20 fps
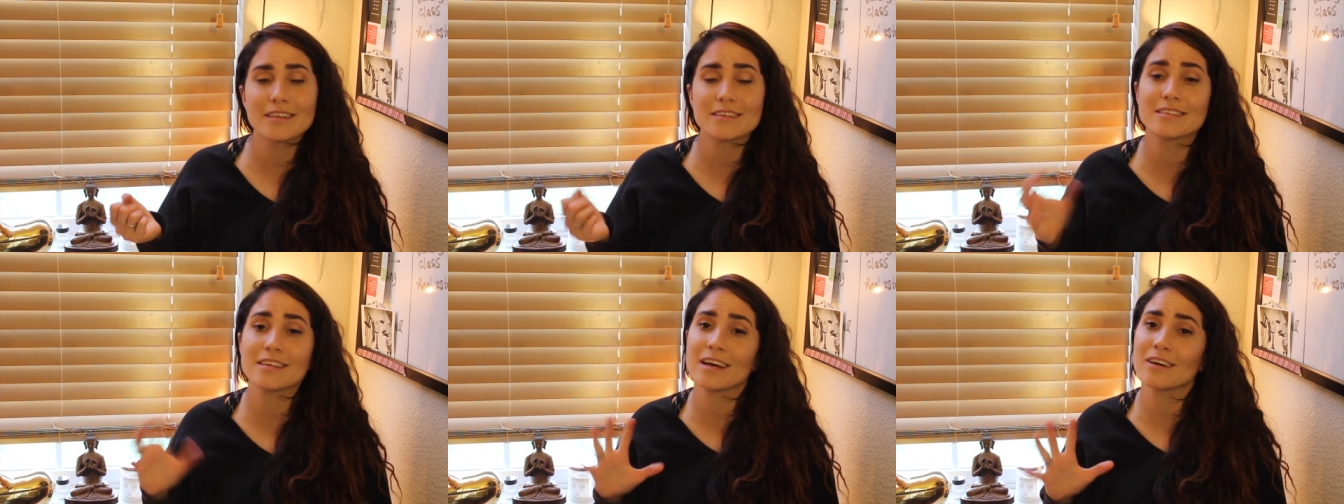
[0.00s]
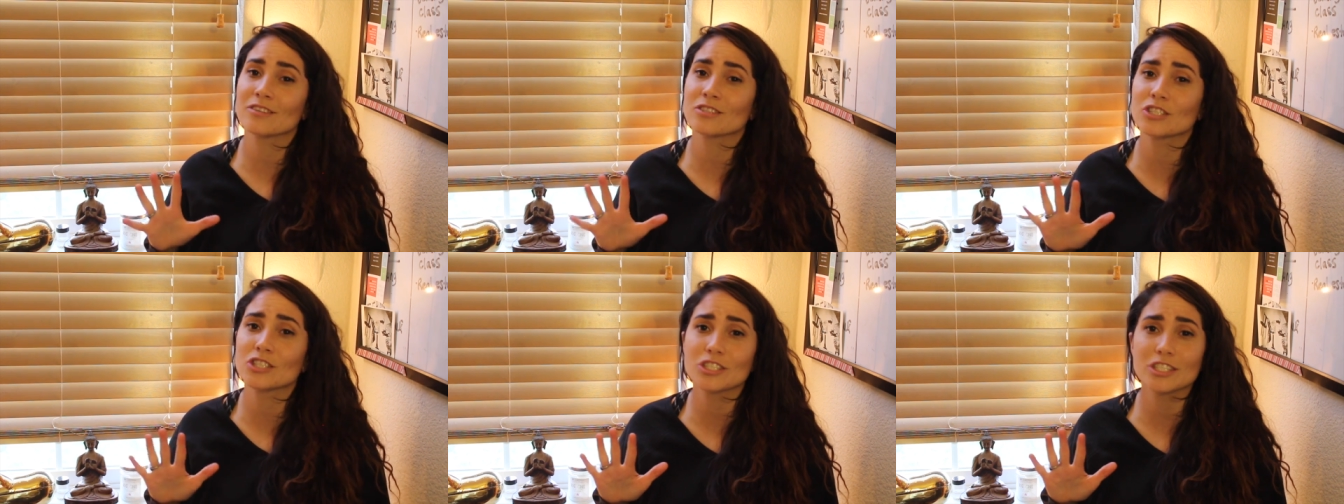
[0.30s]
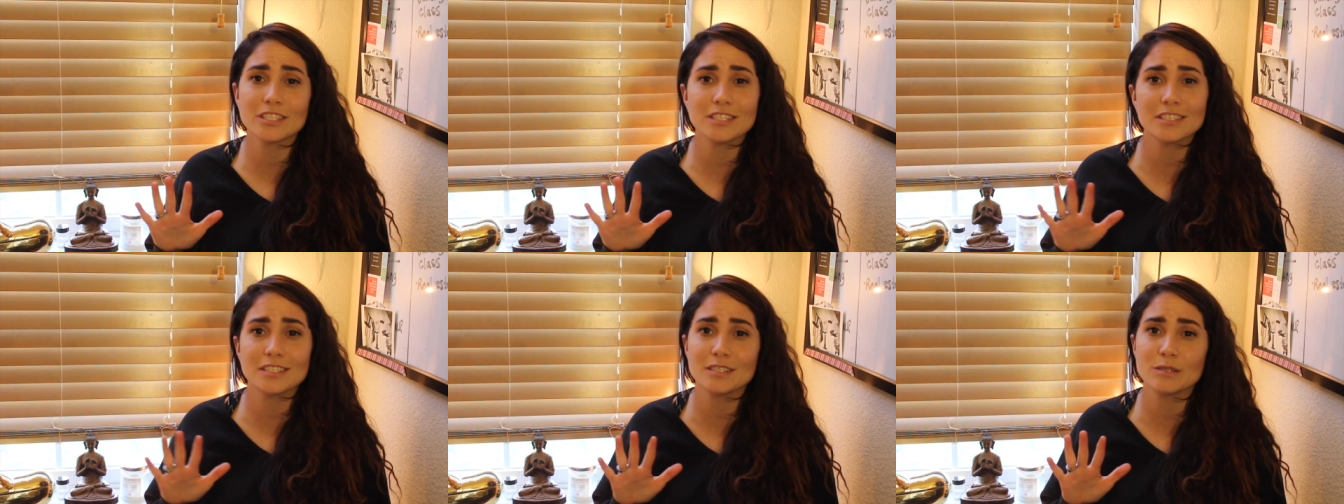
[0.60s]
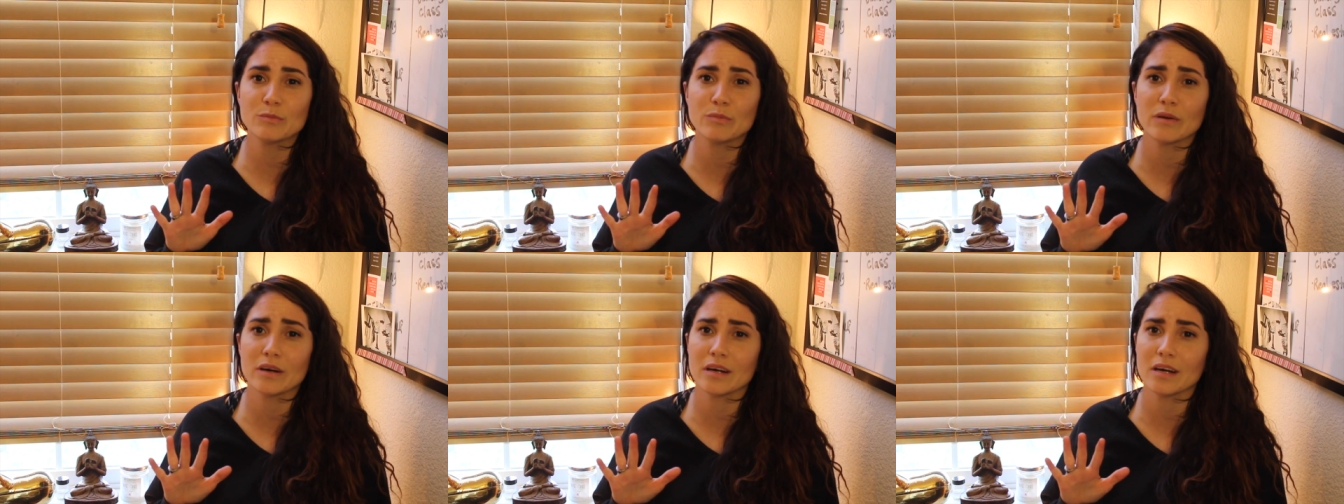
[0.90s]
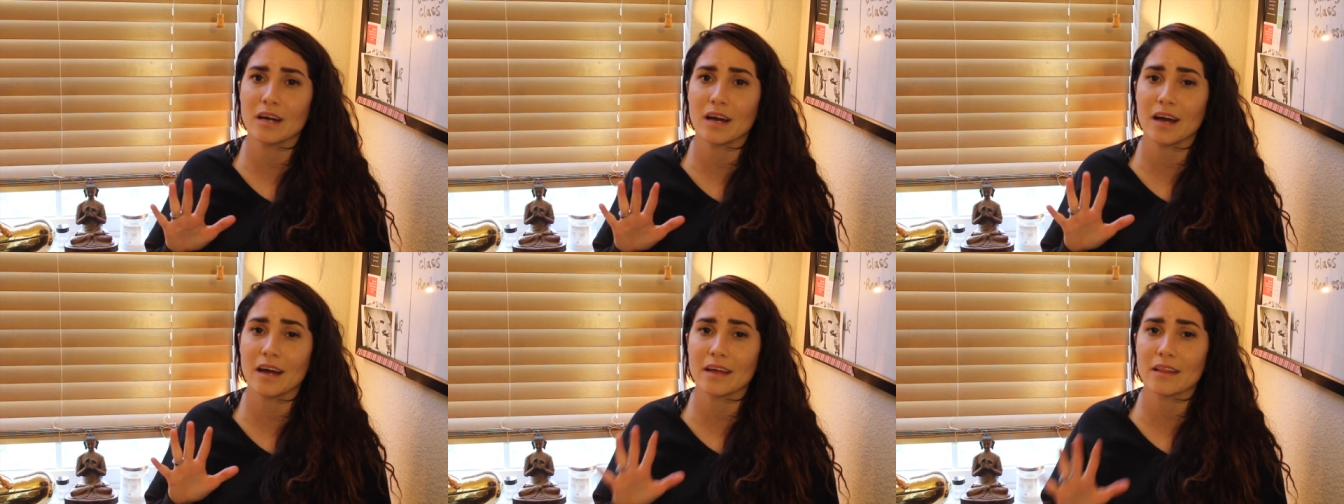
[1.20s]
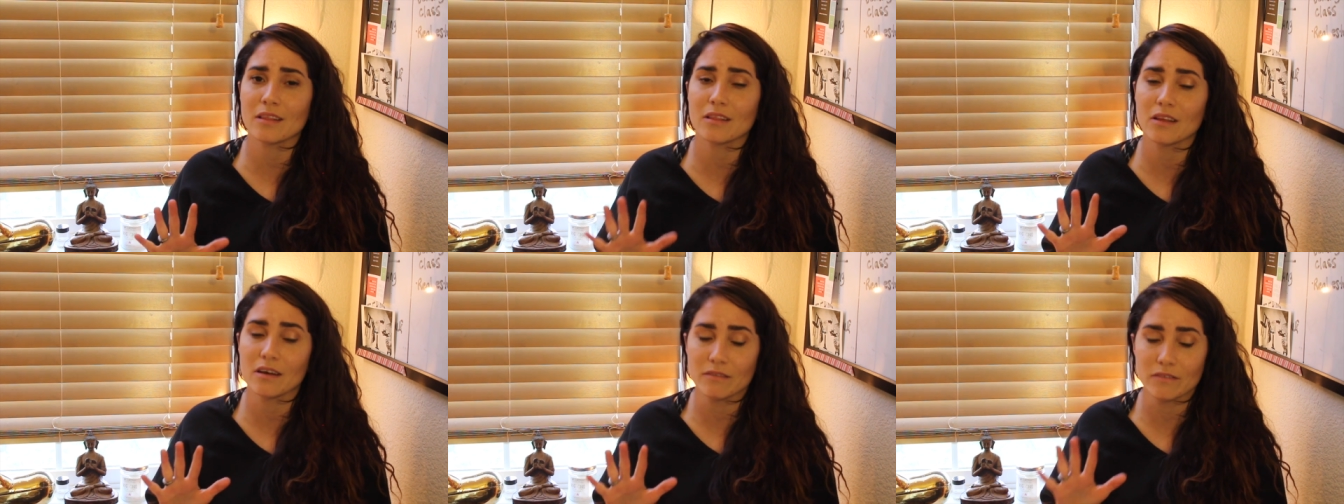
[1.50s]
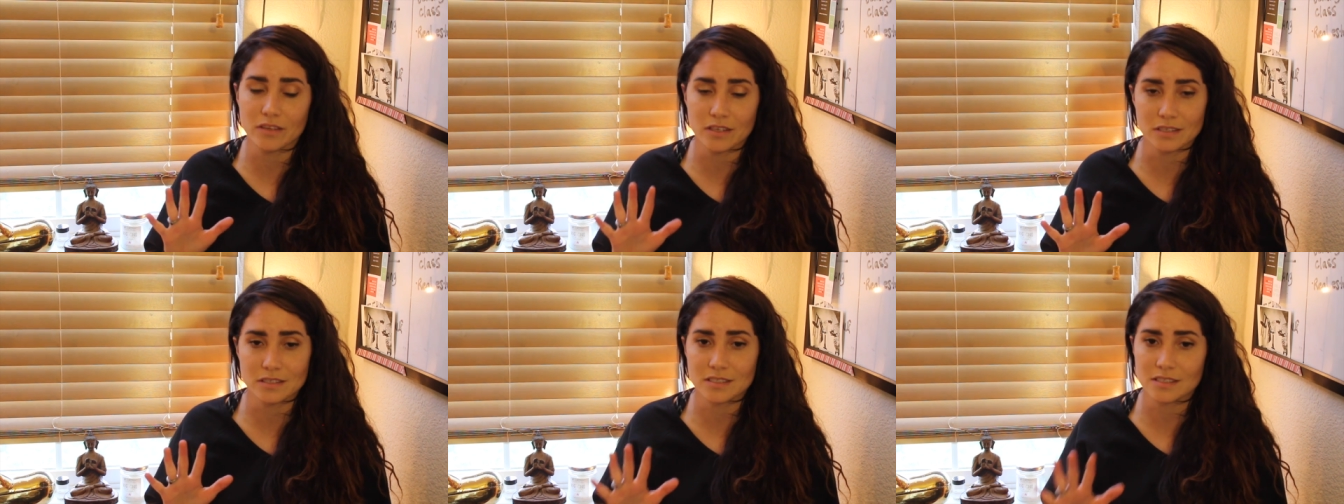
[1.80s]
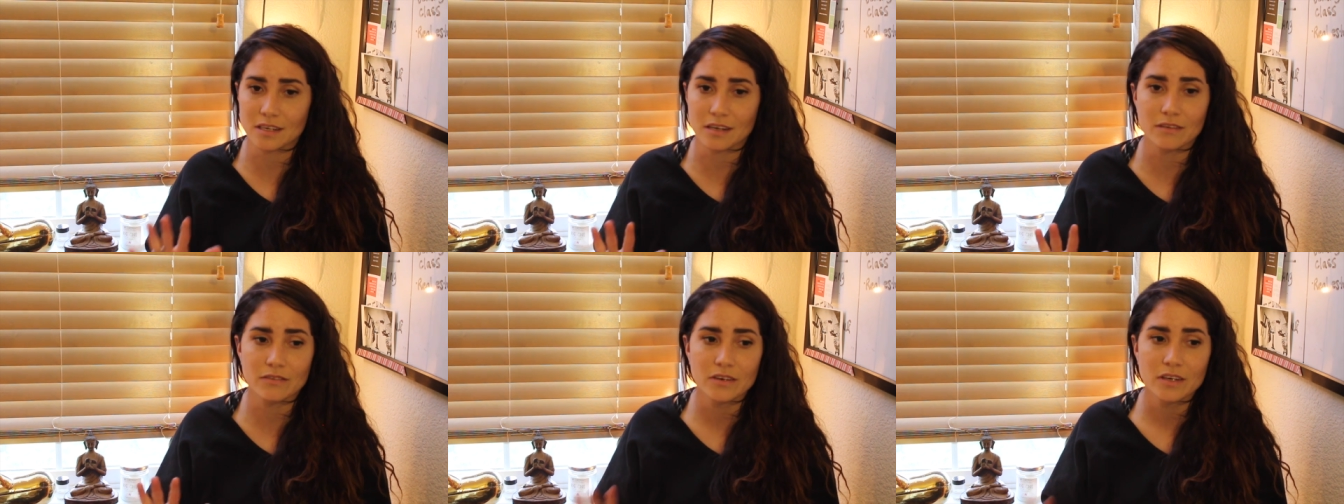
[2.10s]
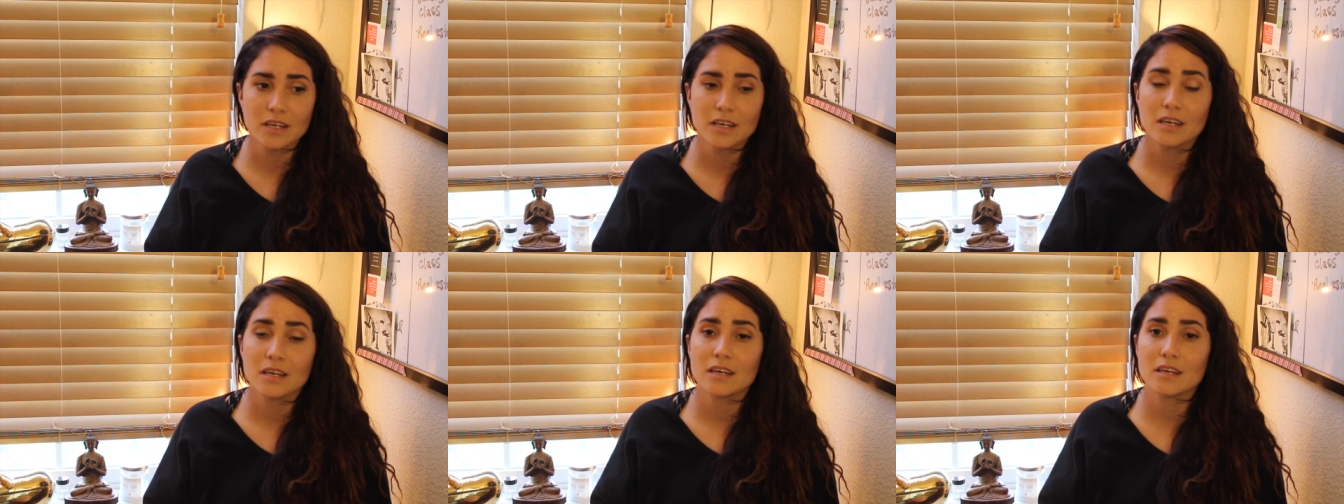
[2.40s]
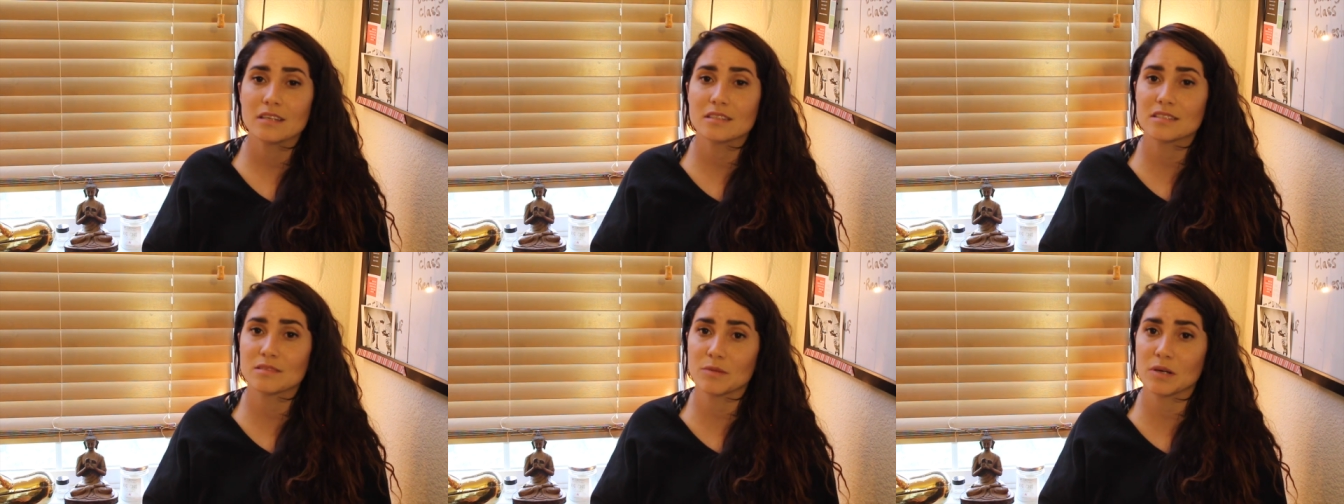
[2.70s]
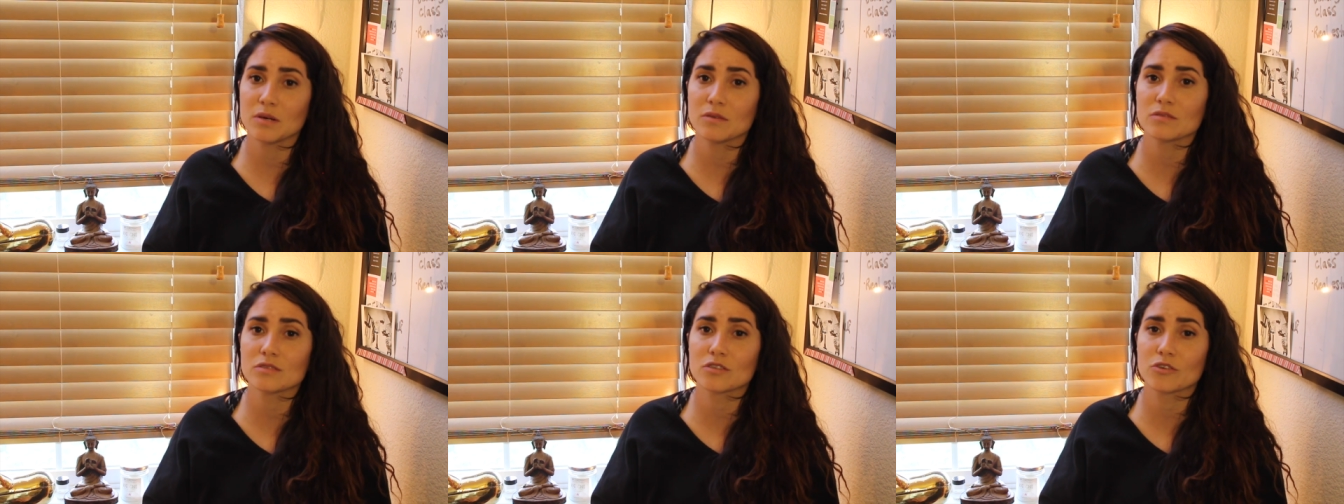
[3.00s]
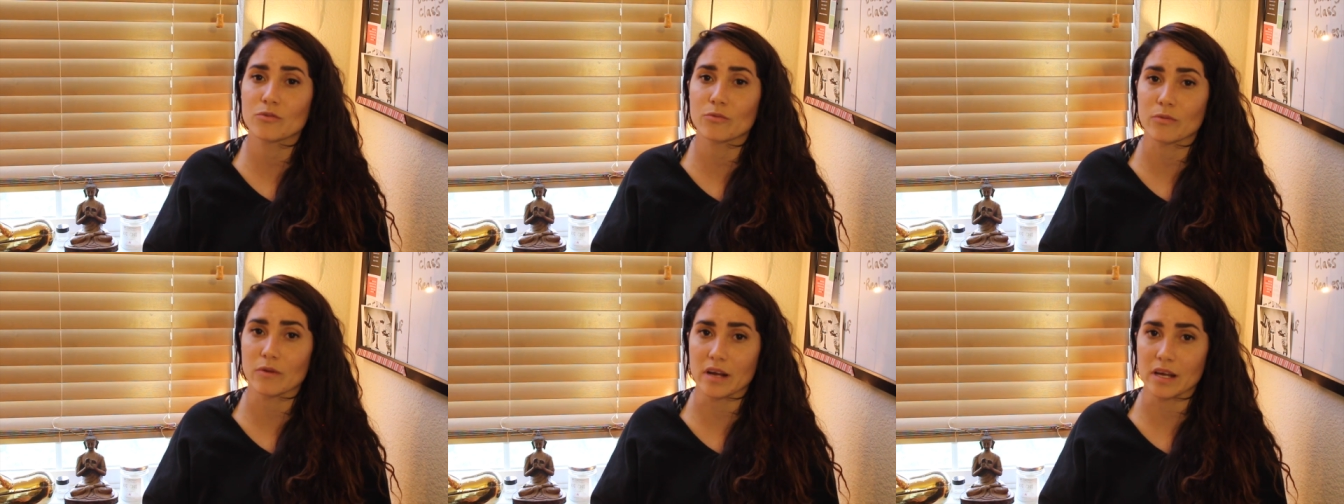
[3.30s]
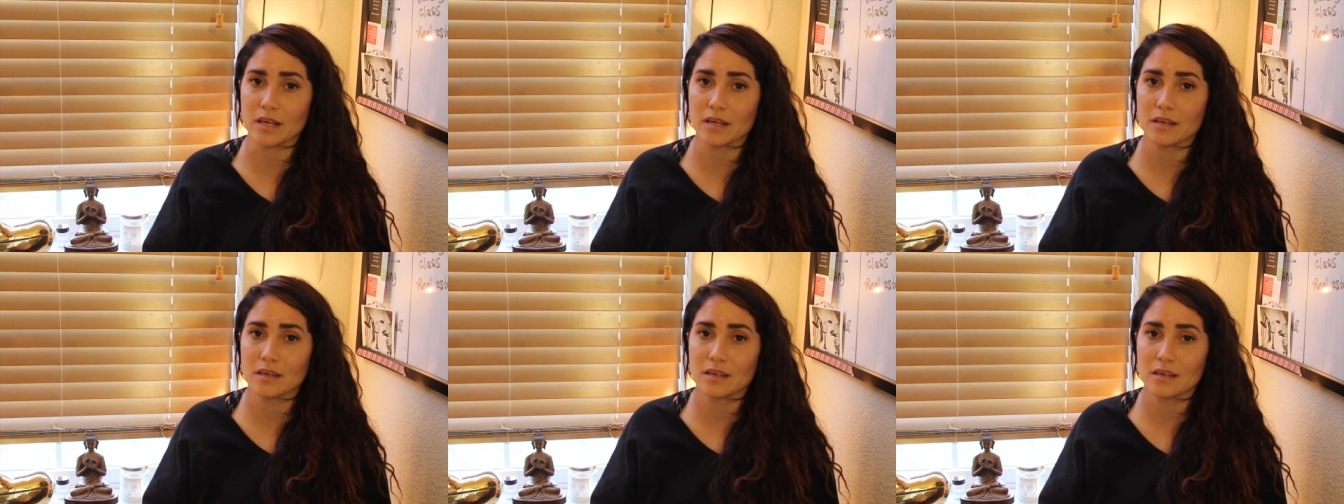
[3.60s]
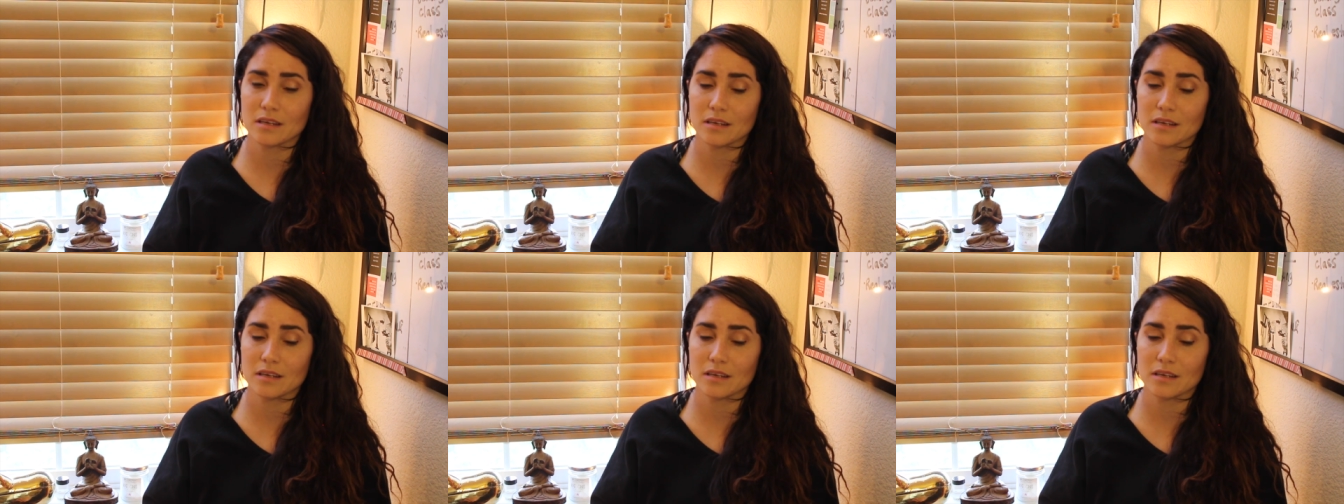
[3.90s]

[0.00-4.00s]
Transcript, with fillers: Sounds cheesy, but I love this stuff. It smells great.